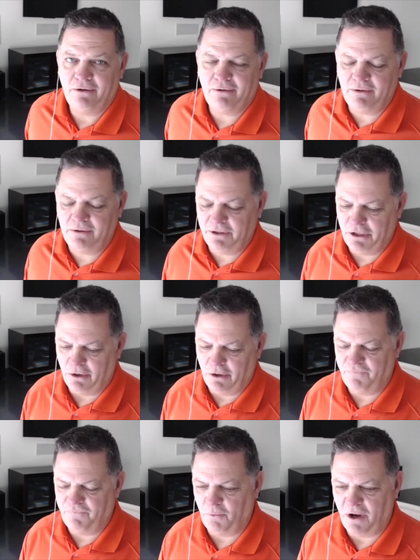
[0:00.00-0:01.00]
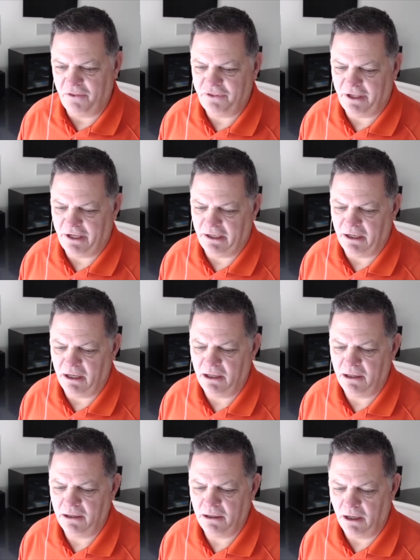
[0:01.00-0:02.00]
you know, for one thing,
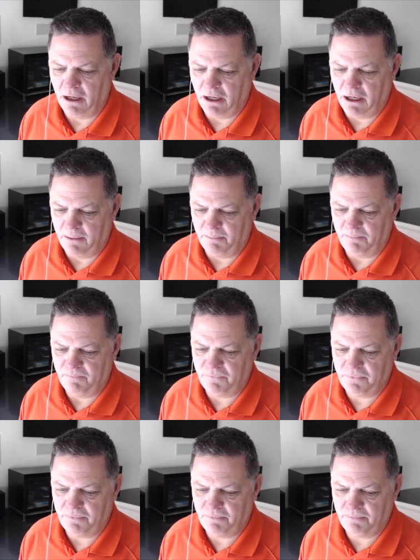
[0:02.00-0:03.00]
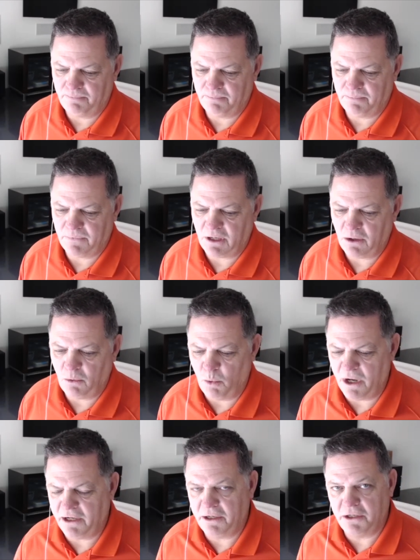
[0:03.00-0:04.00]
um,
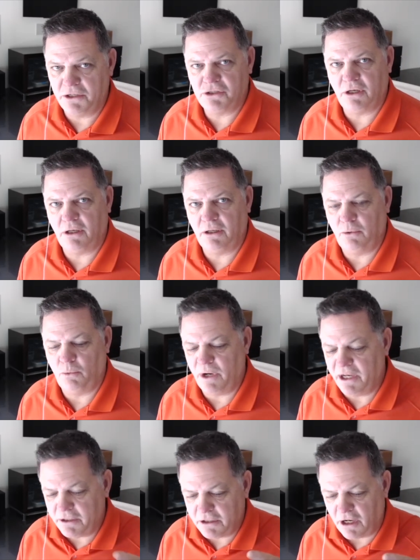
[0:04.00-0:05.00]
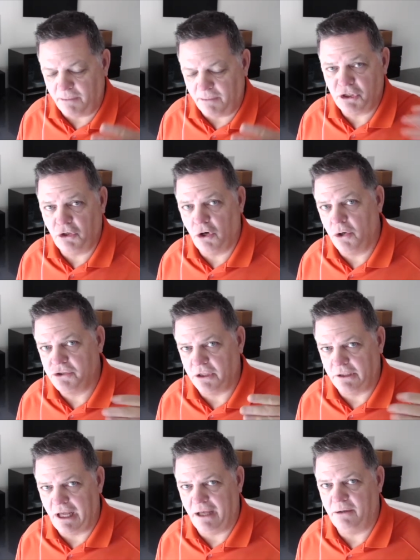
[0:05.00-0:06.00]
wind is wind comes and goes a
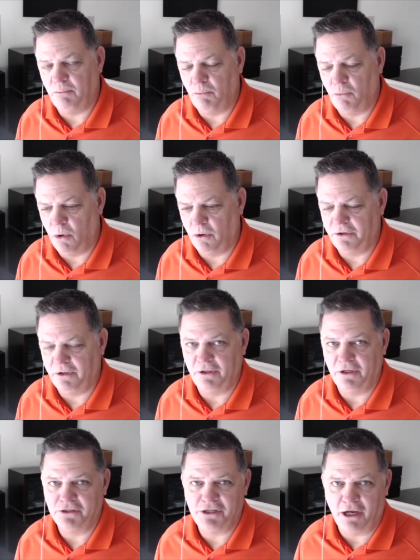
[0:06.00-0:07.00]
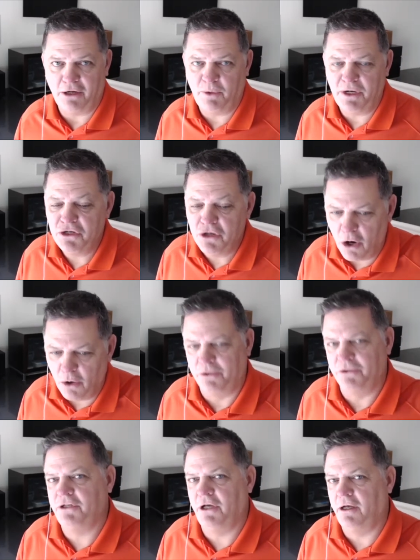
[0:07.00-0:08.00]
lot more than the sun. We know the
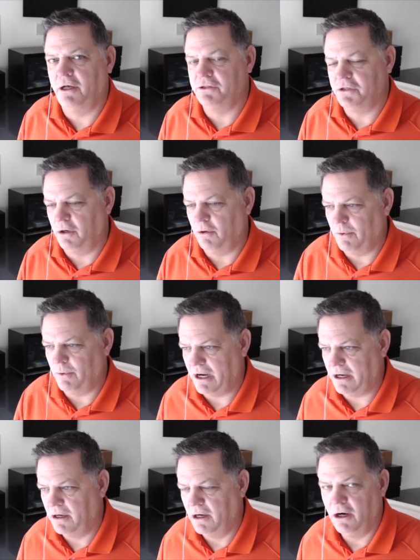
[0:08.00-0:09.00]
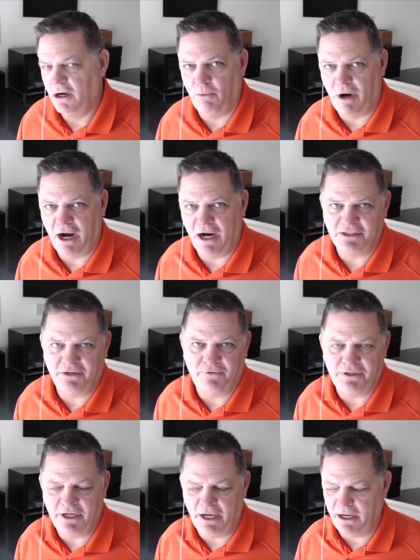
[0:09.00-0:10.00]
sun is going to rise every
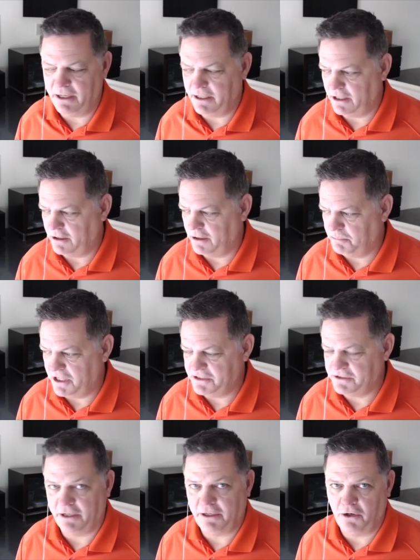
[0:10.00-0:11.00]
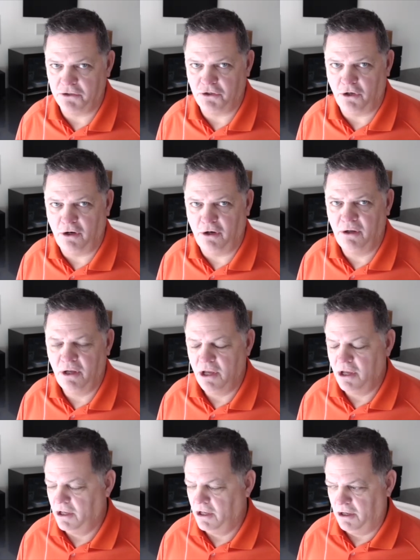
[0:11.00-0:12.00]
day, and in a place like Arizona,
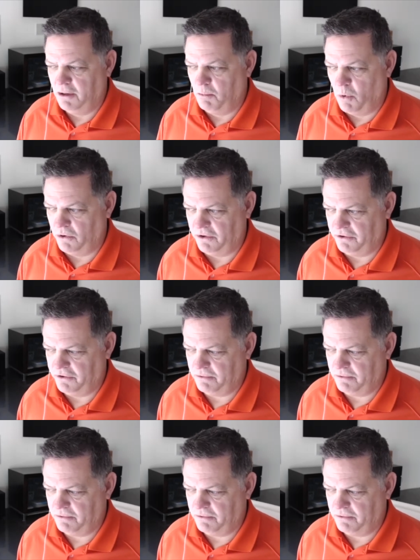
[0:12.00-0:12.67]
more than